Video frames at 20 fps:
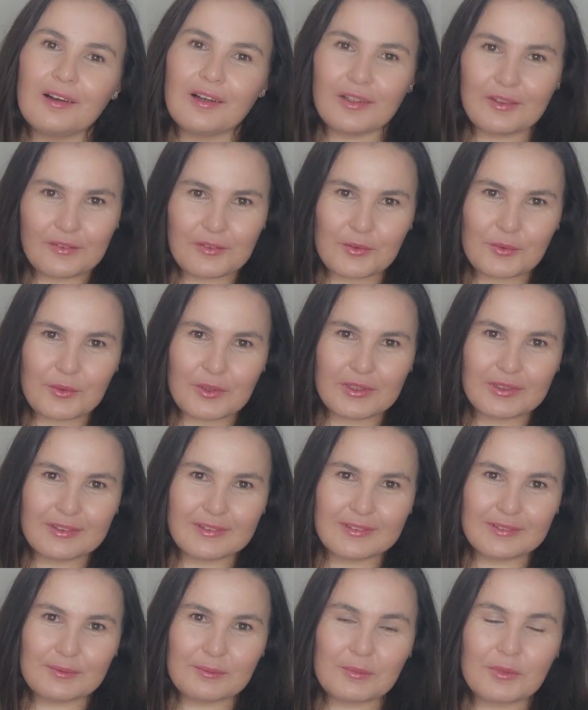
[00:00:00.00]
Hi
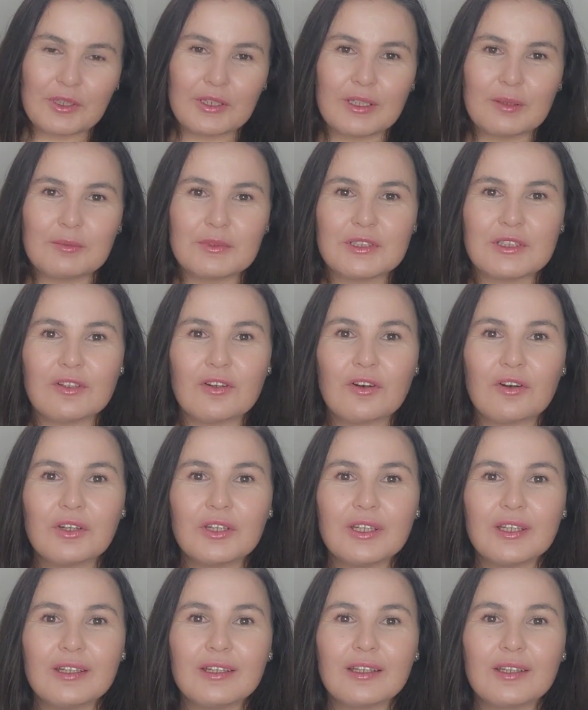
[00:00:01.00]
everyone, my name is
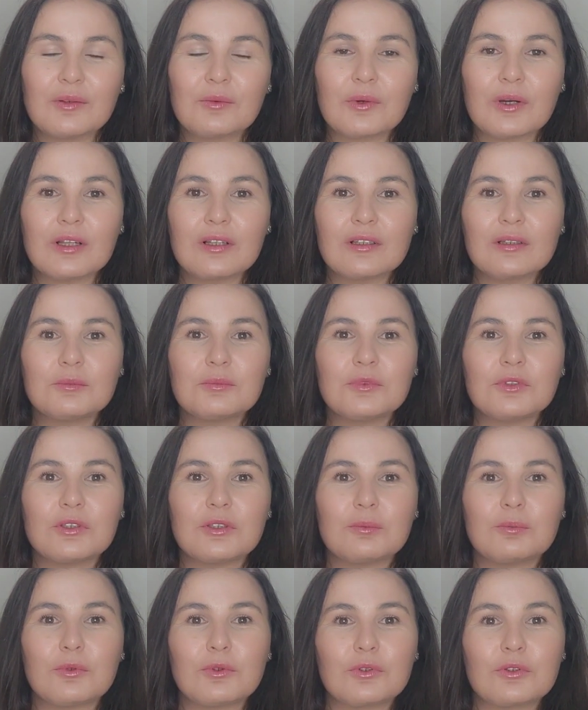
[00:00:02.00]
Leonie and welcome to
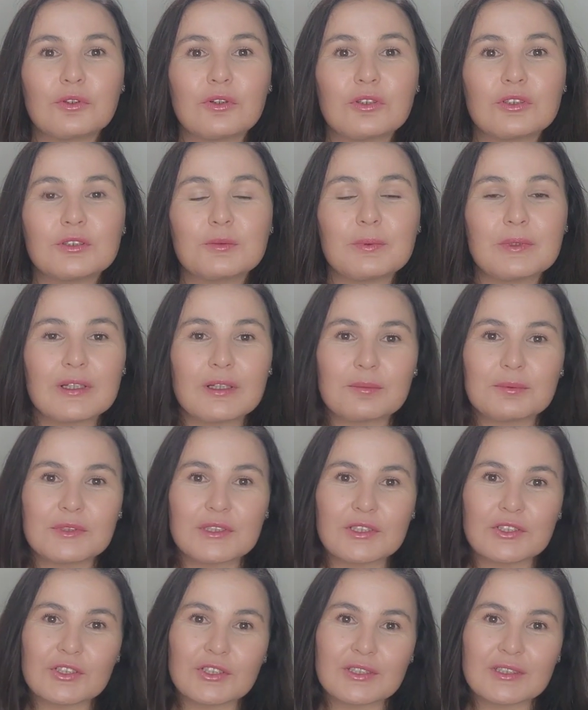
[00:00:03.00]
the podcast Pickup
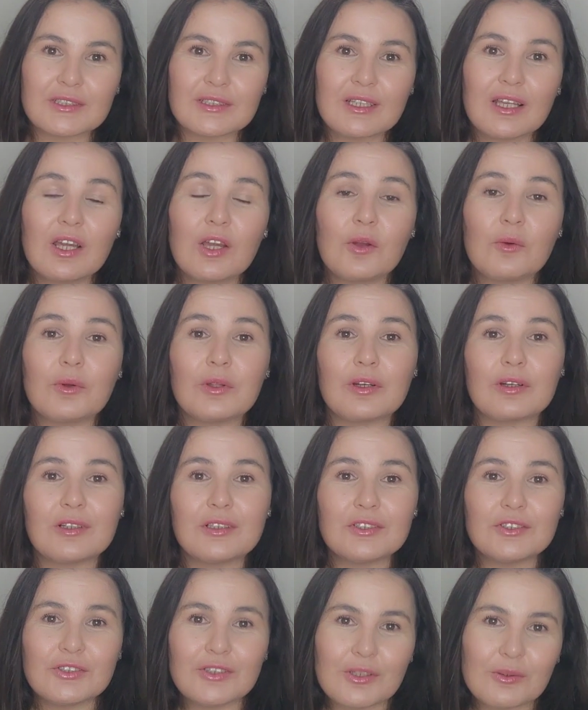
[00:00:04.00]
Stitches, where
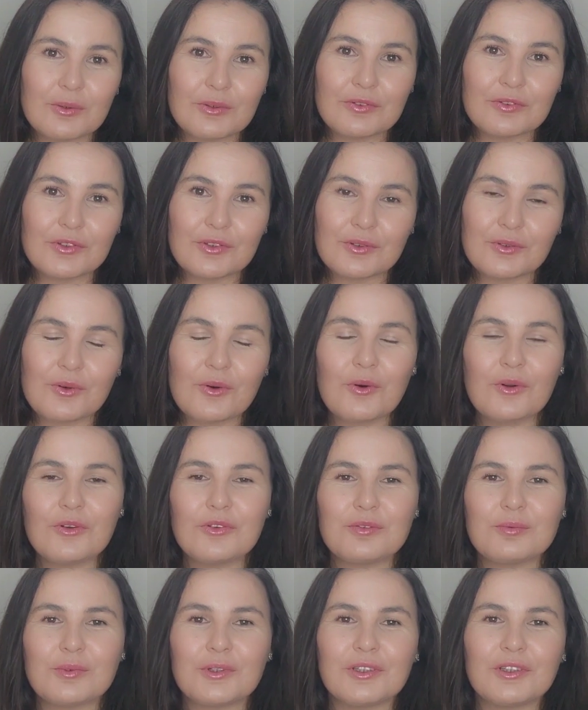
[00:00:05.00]
I share with you all
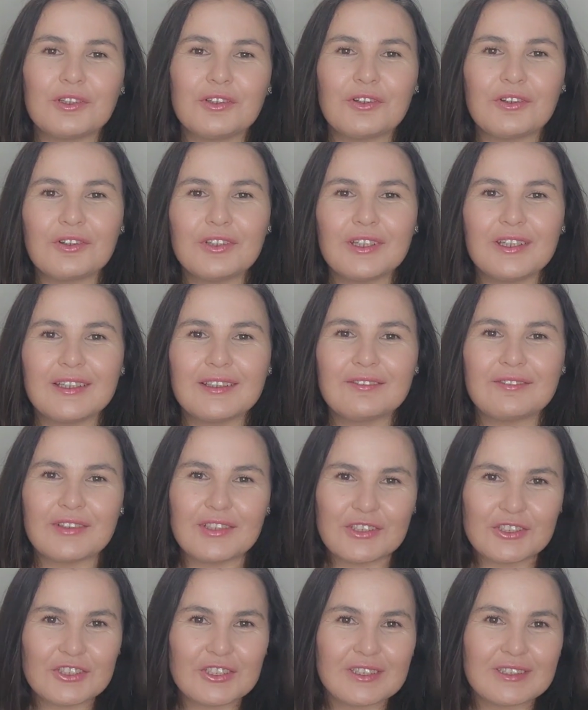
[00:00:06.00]
of my yarny
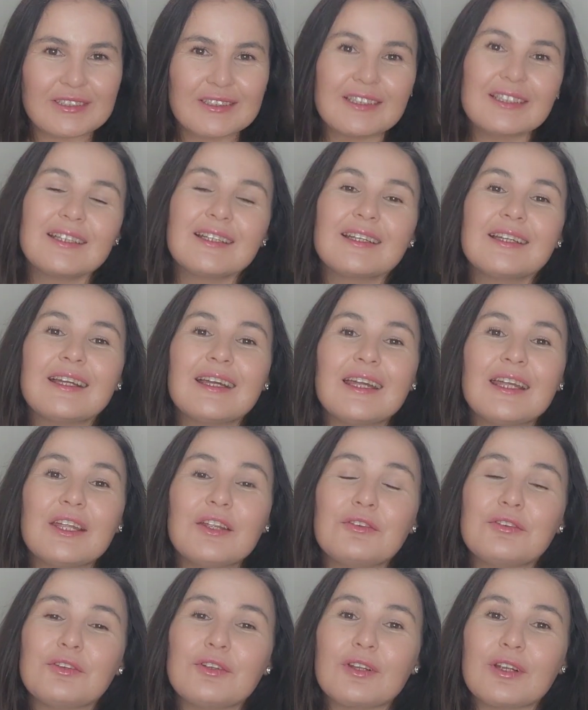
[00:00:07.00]
adventures.
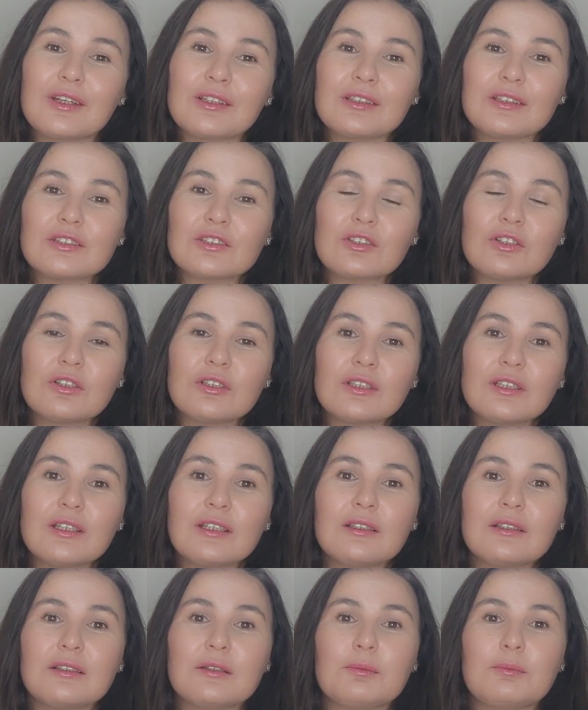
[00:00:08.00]
If you like this
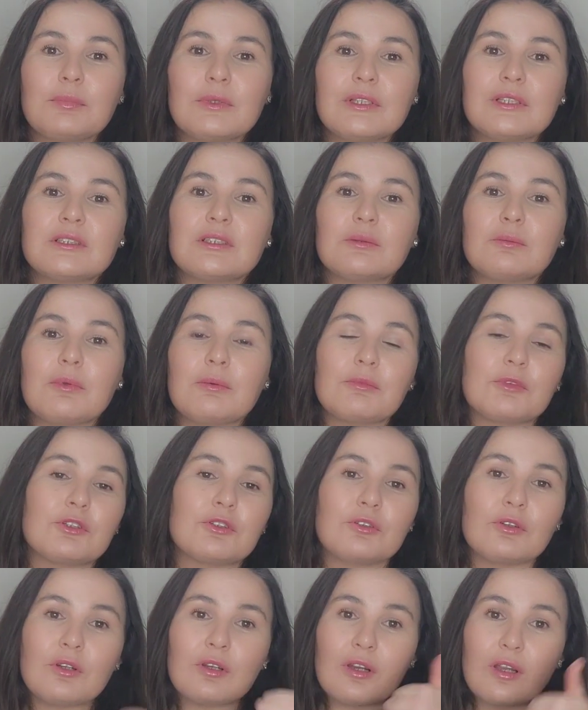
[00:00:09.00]
content, please remember
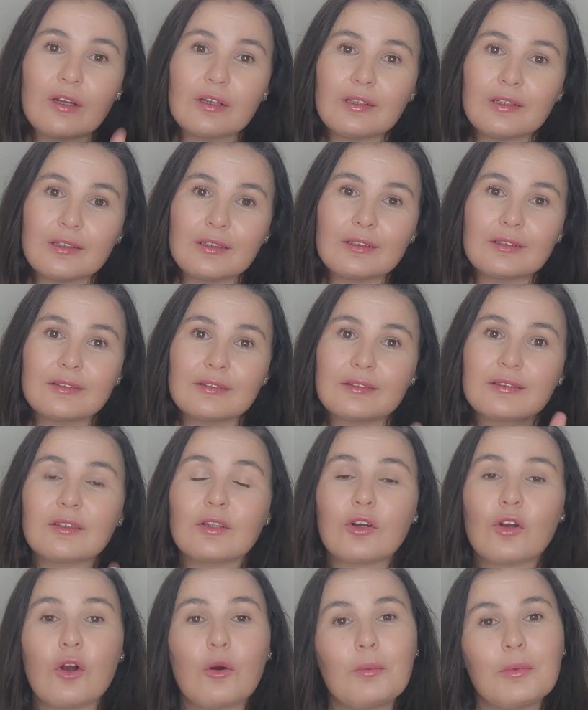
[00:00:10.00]
to like,
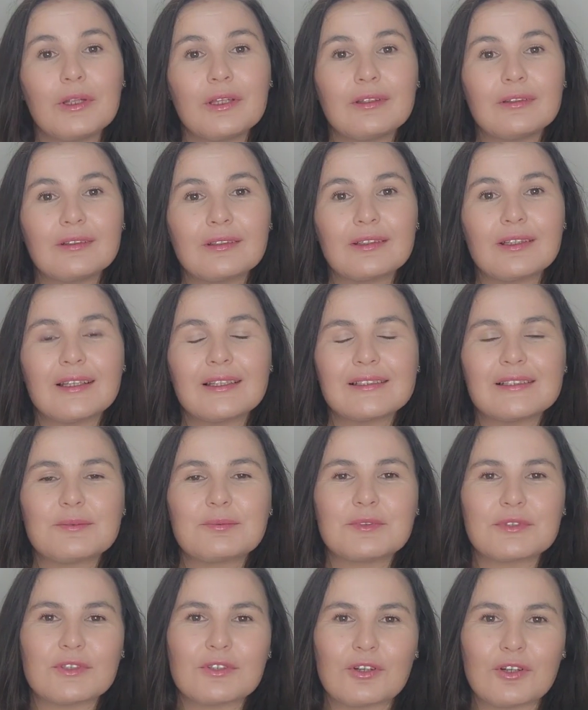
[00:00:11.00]
comment and
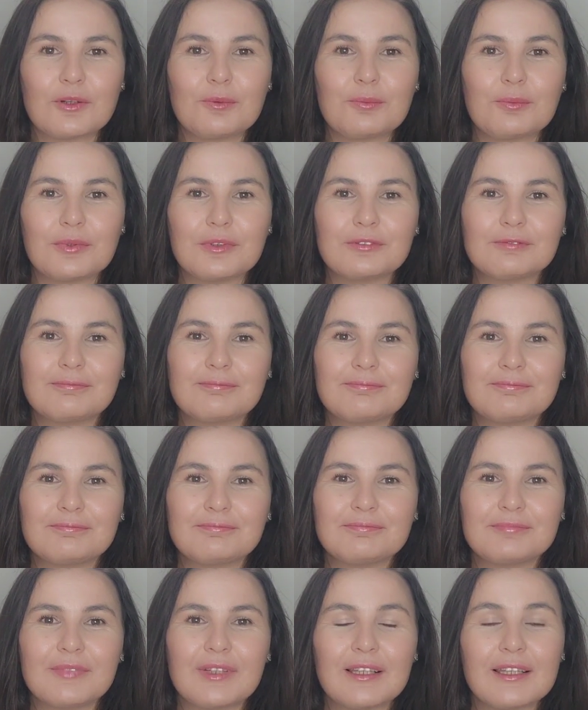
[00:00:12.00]
subscribe.
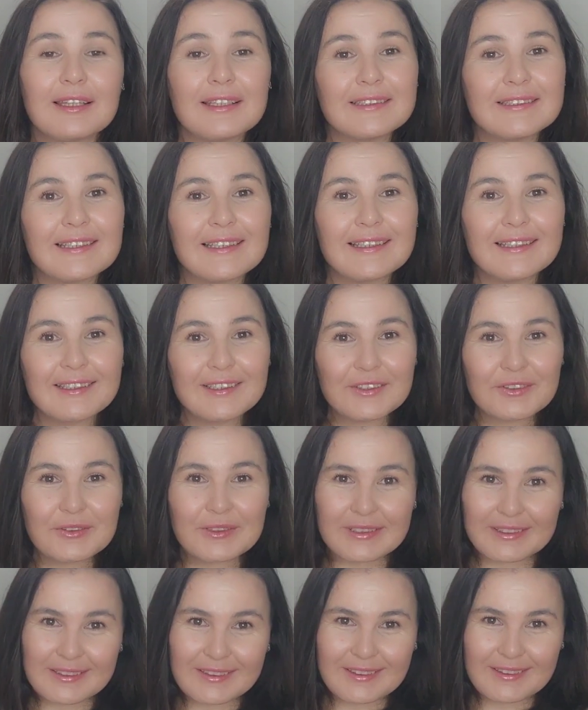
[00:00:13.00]
Let's get into
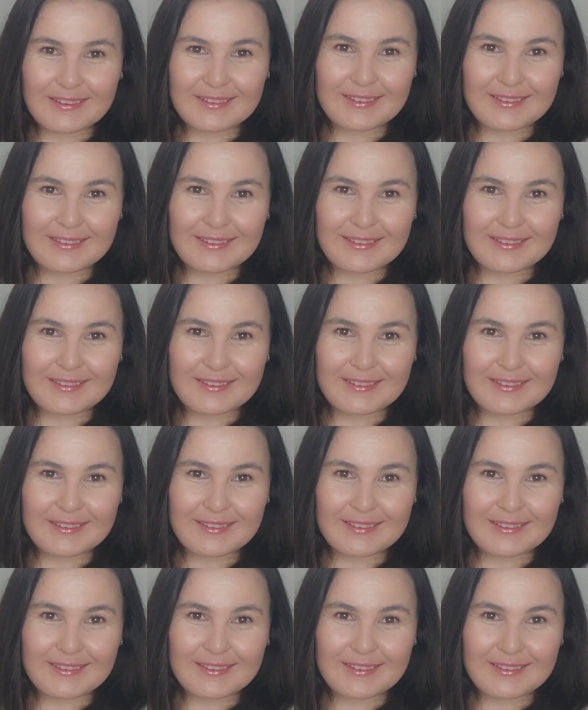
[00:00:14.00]
it.